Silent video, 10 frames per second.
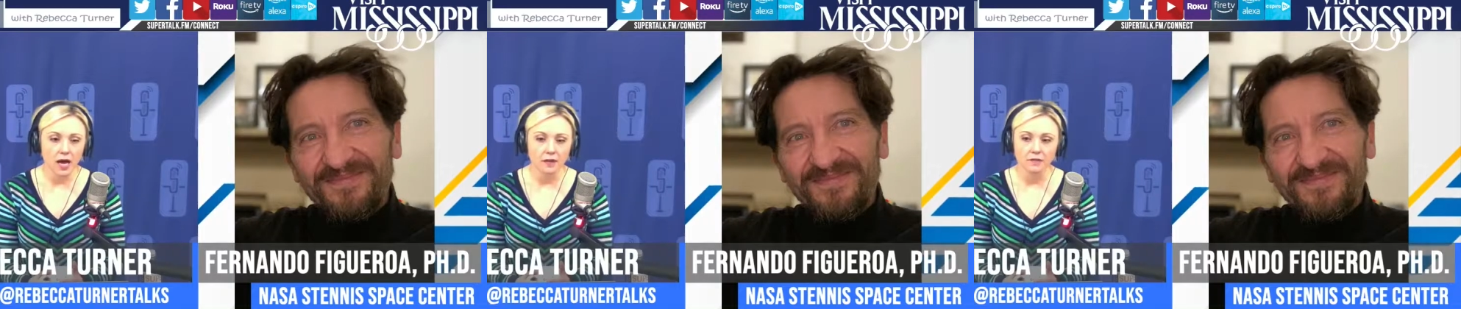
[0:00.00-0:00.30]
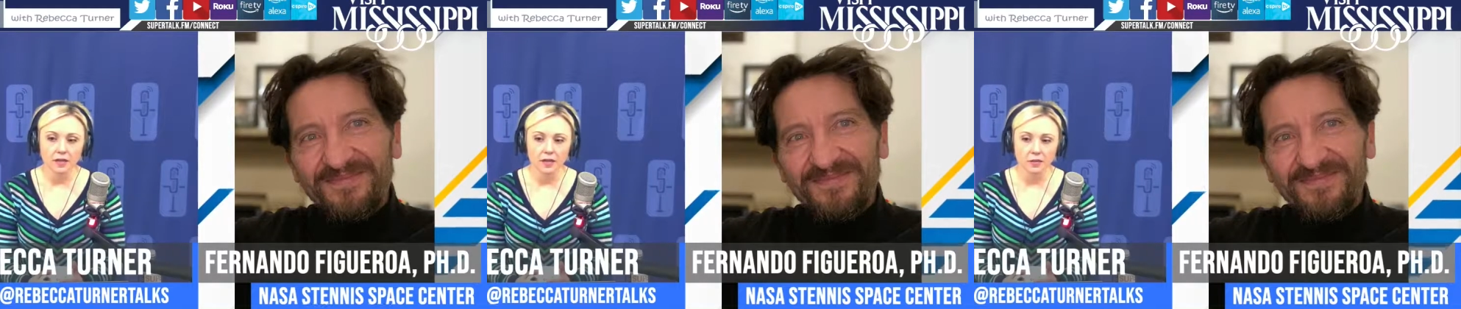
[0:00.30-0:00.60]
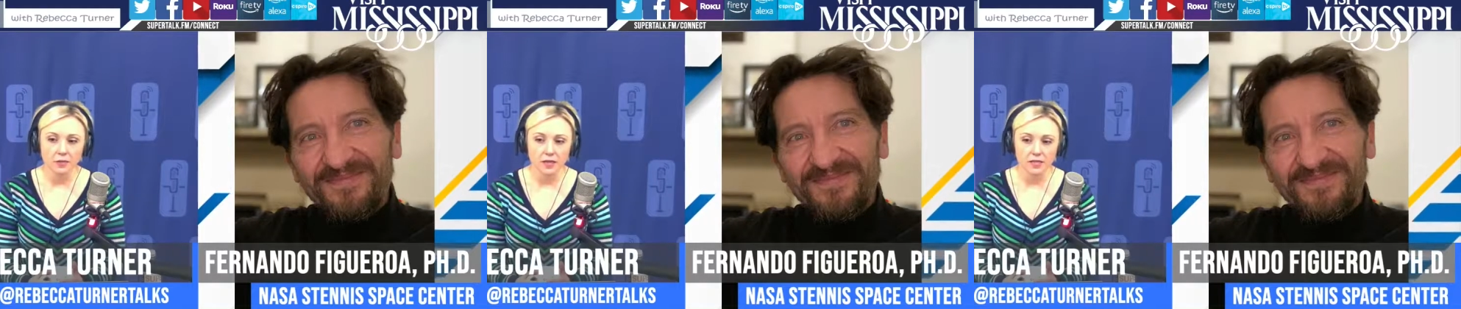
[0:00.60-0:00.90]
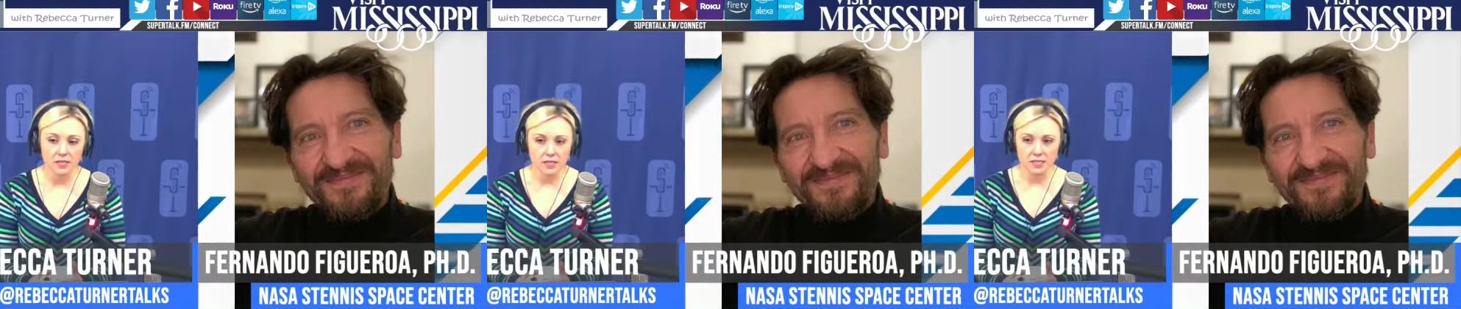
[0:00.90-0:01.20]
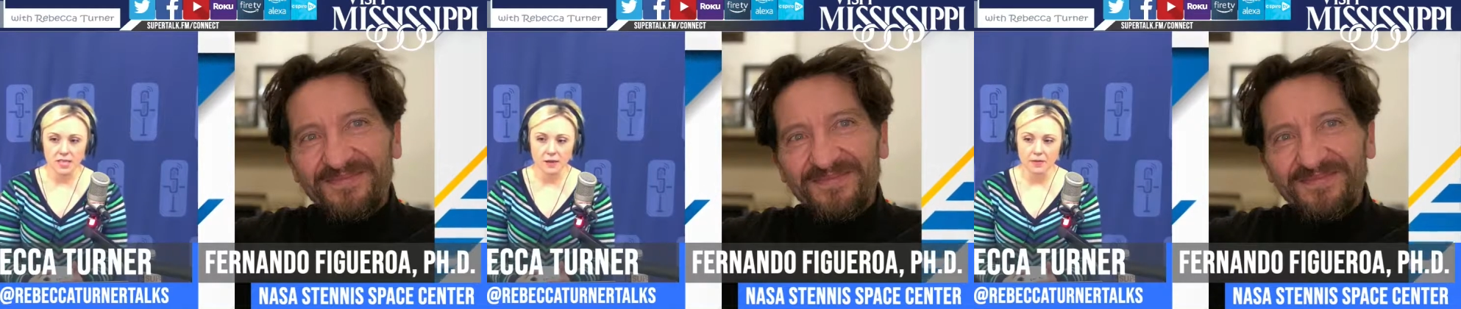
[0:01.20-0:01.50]
Speaker 1: I'm very impressed that this
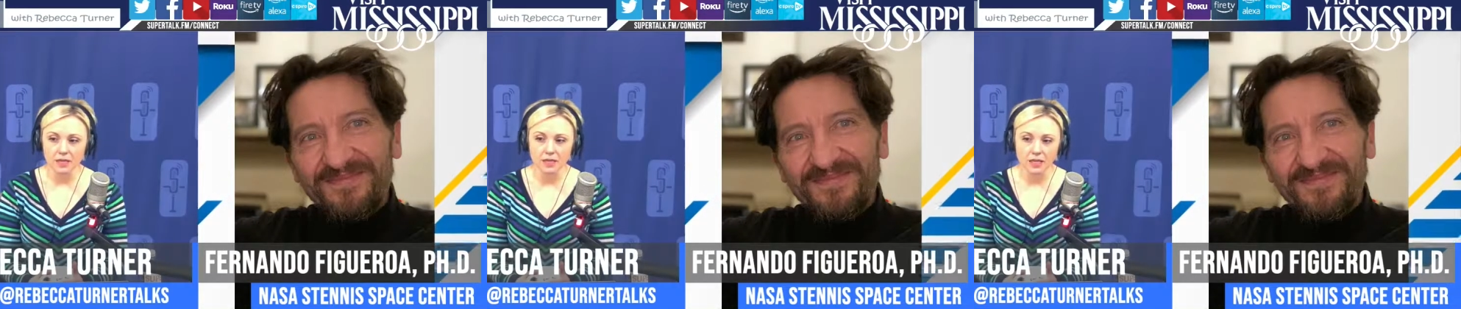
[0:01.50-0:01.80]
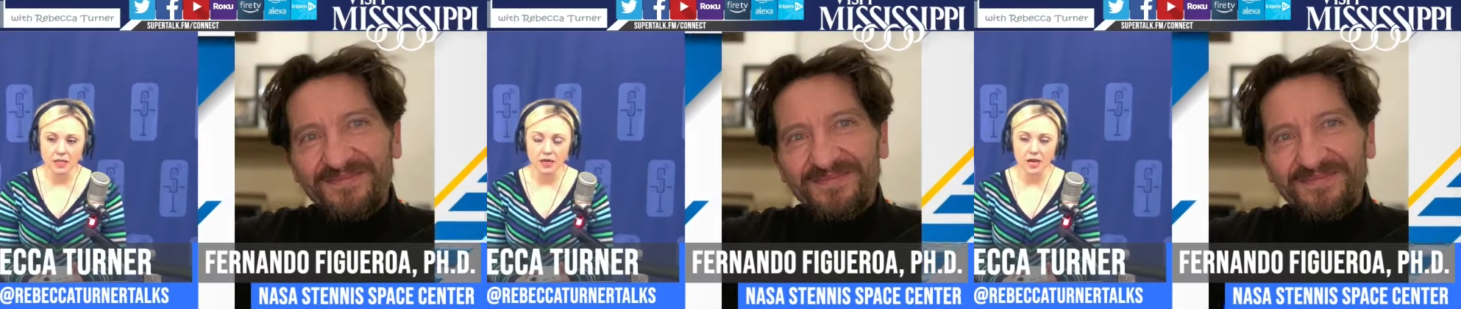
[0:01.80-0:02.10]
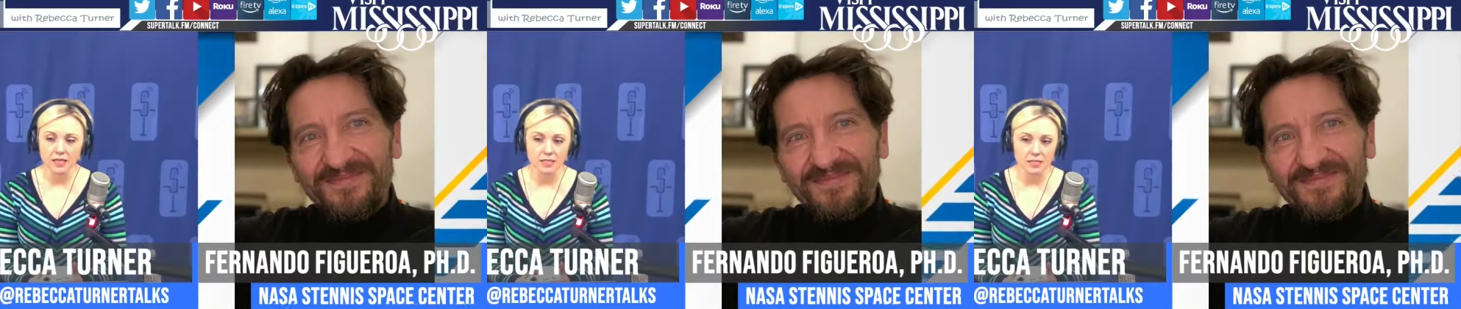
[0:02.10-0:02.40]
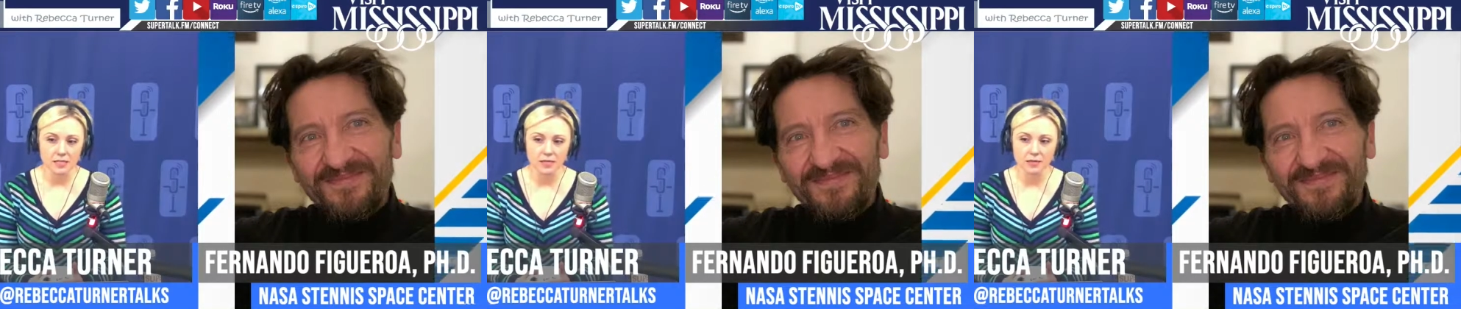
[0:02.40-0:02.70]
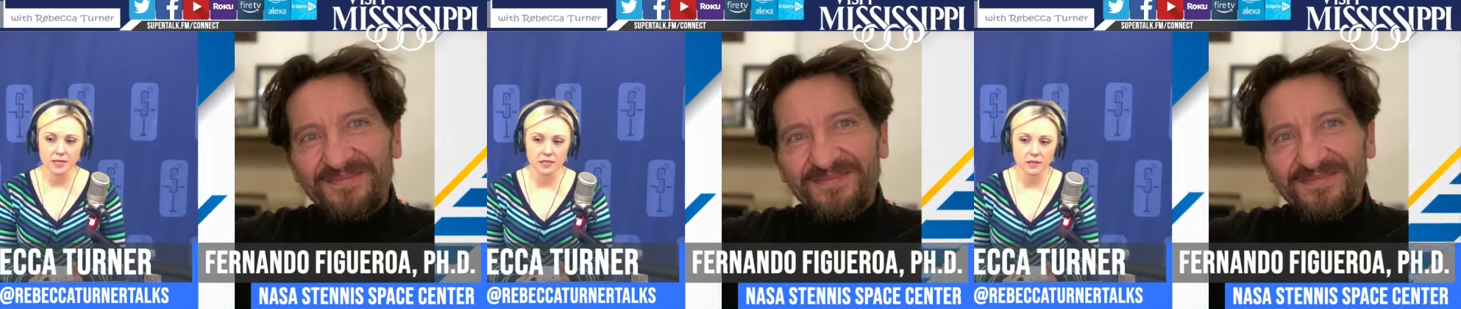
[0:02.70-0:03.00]
is happening here at the Stennis
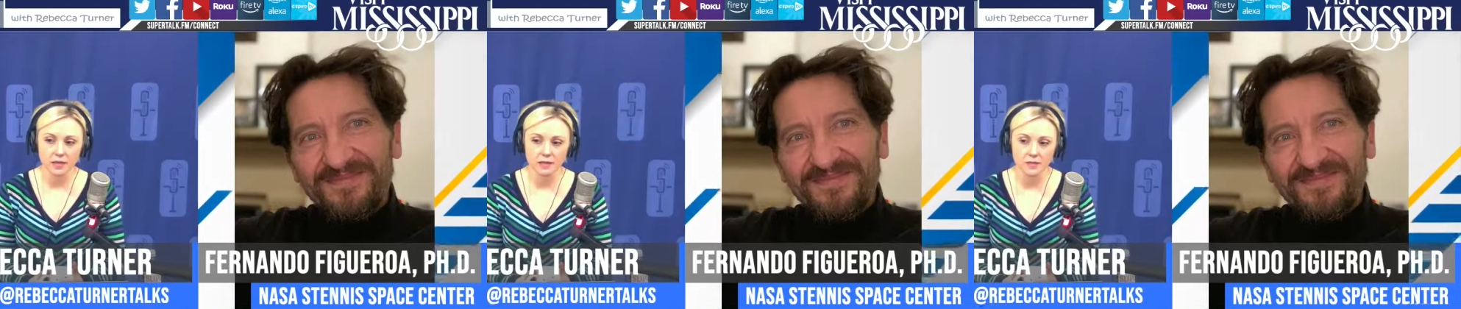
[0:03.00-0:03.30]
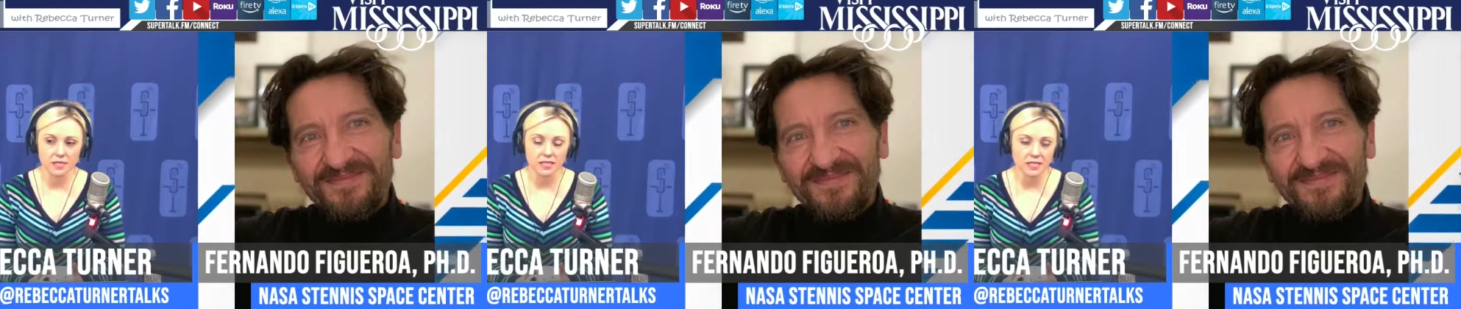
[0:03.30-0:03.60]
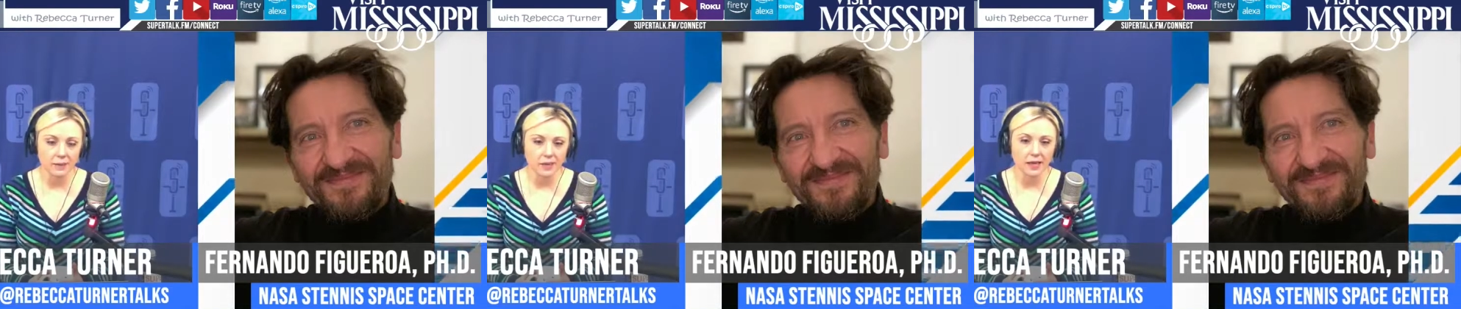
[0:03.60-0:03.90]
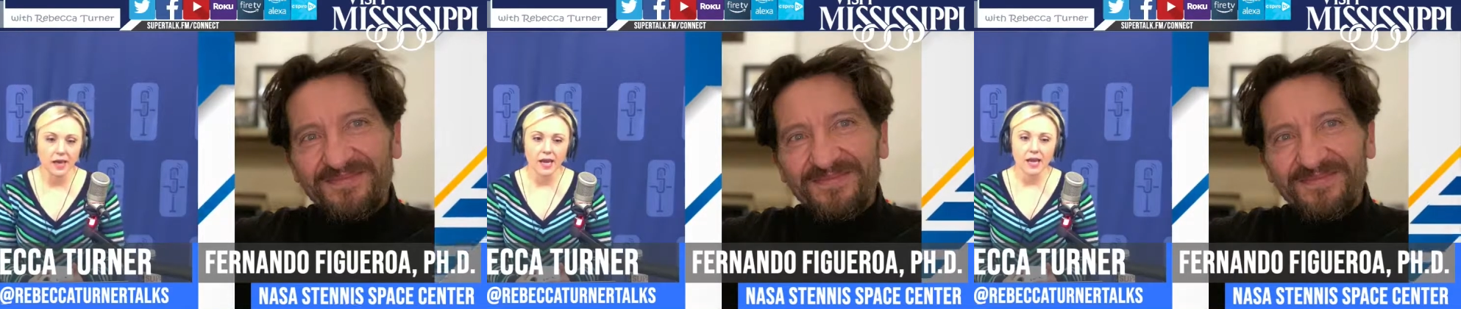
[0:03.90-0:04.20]
Space Center in Mississippi.